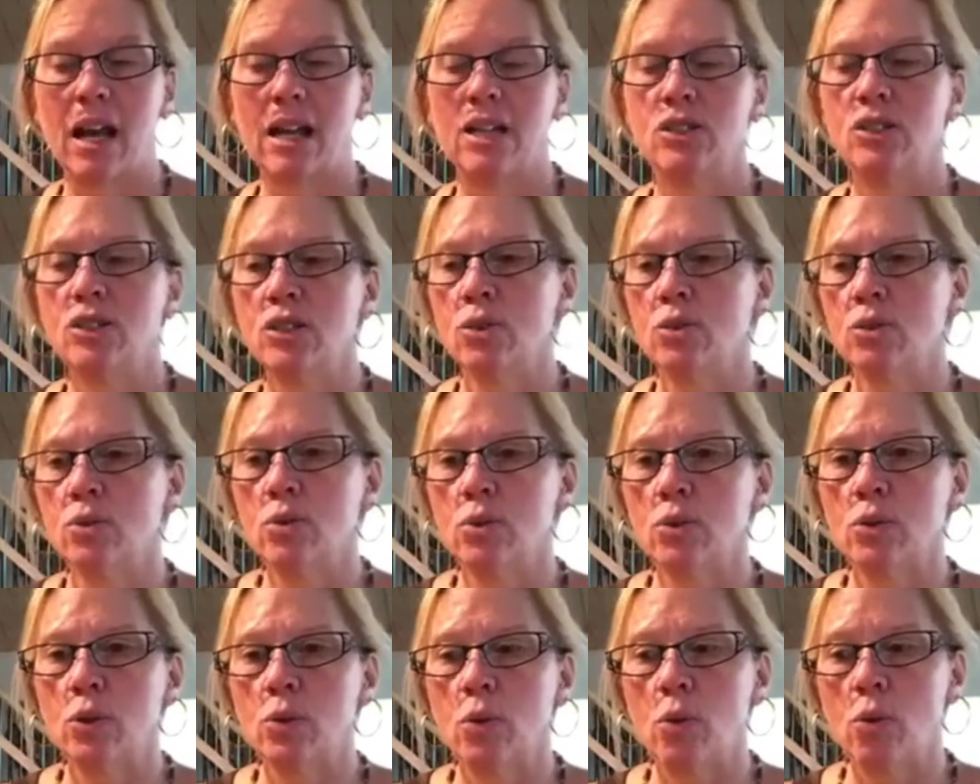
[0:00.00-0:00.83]
I
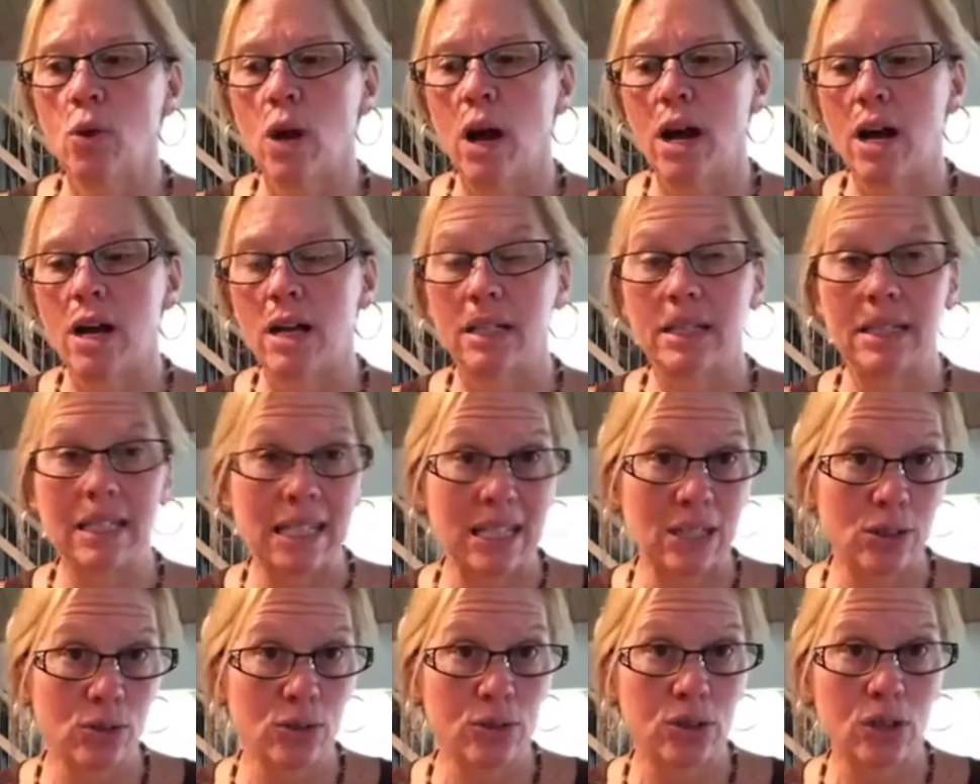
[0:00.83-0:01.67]
do uh,
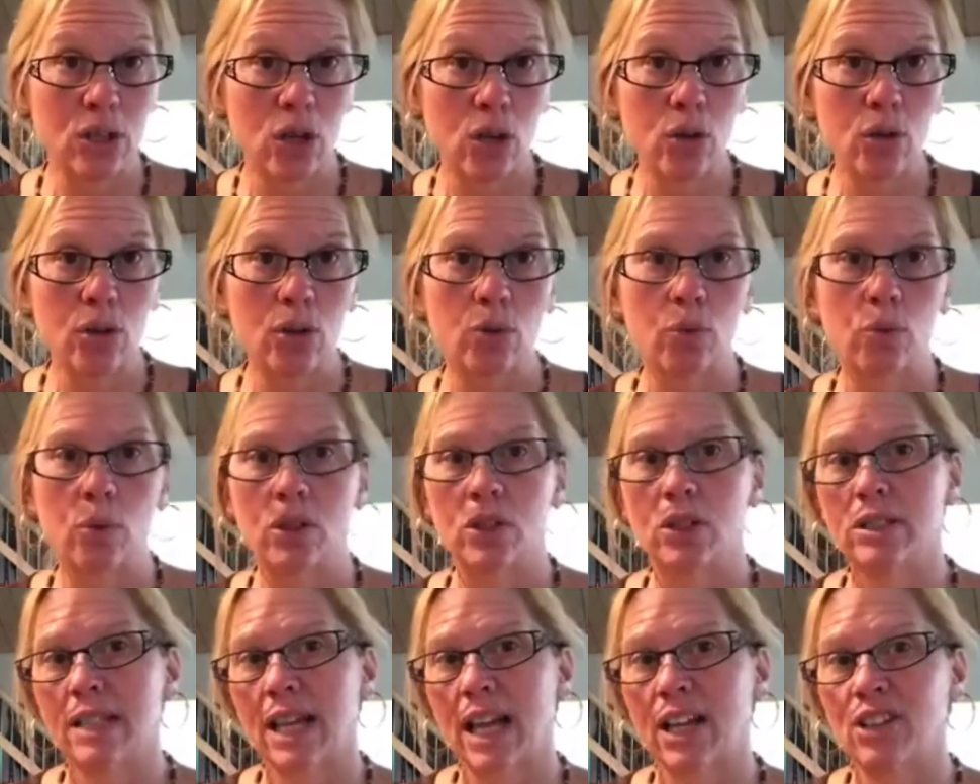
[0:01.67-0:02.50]
needle soak,
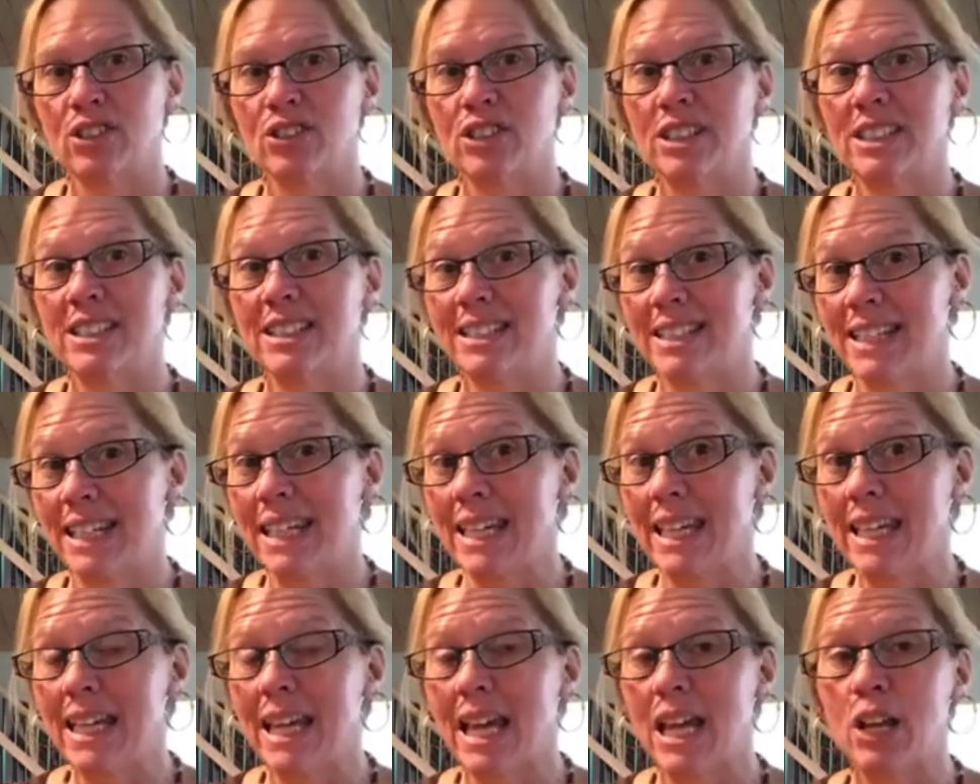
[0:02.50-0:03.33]
which is actually
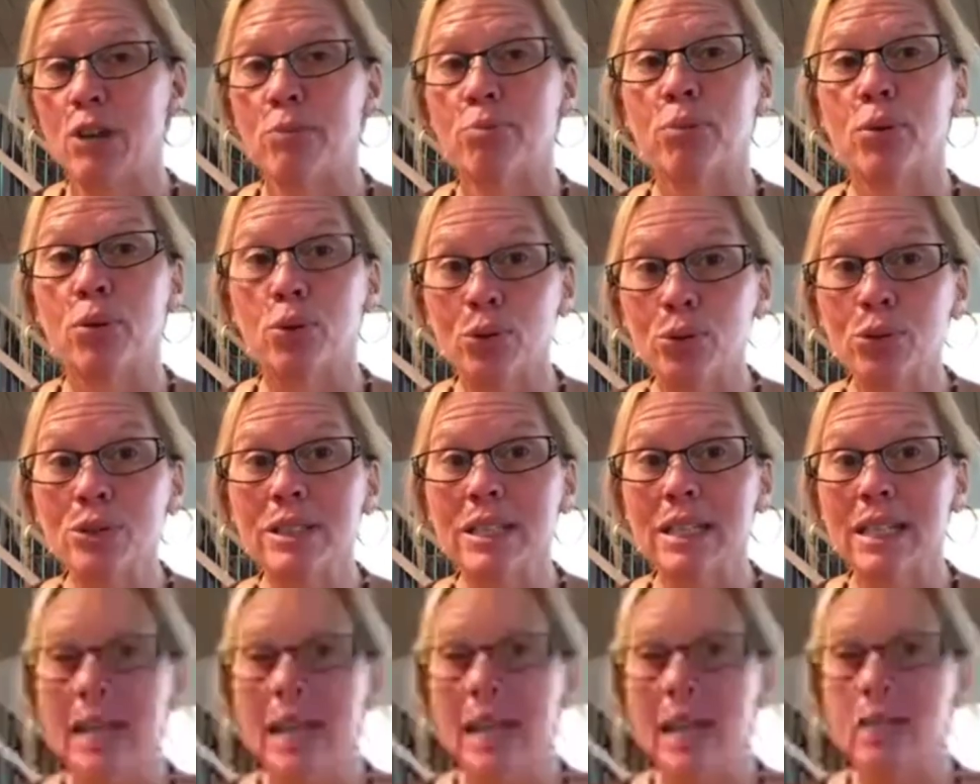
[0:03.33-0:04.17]
sticky, and it
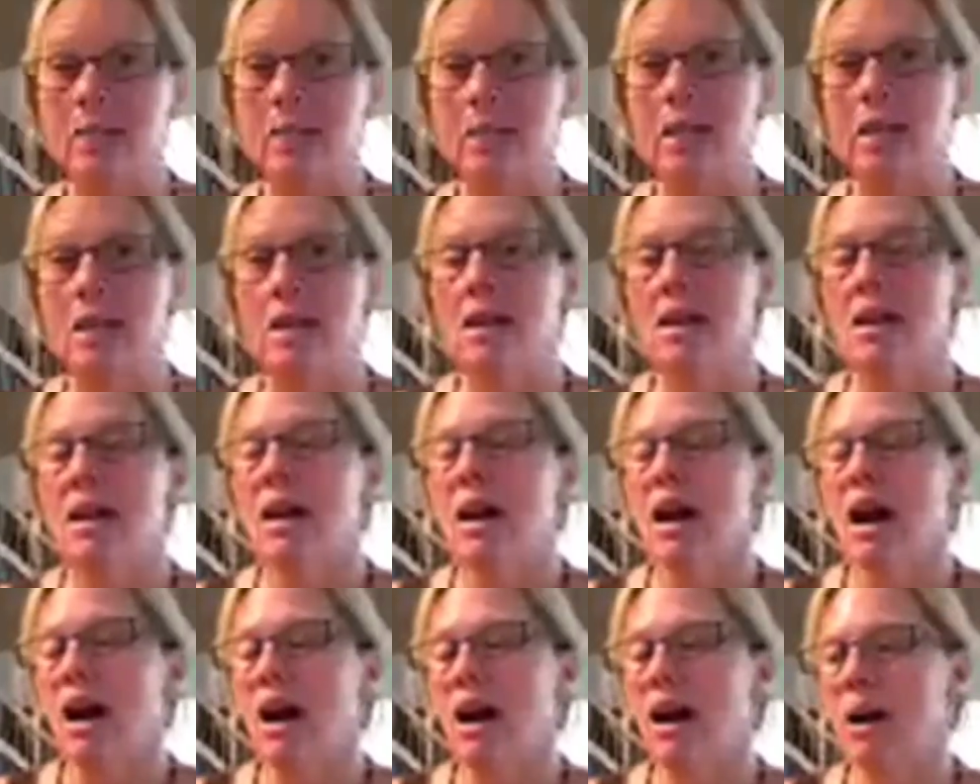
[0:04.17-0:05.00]
pulls it out.
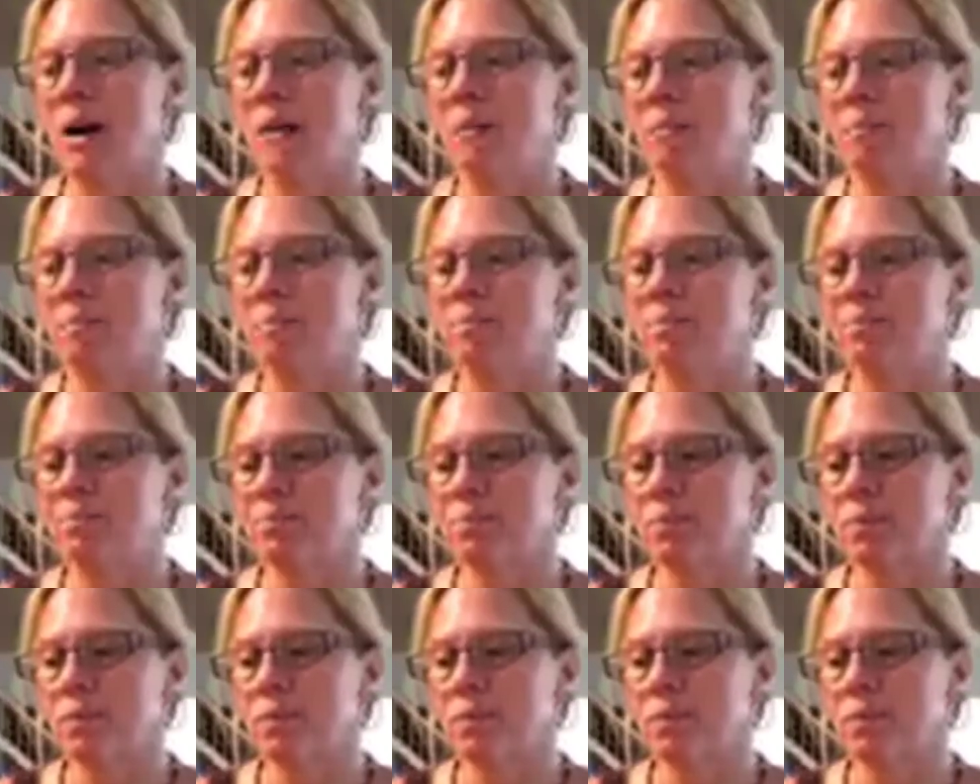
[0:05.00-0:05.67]
Um,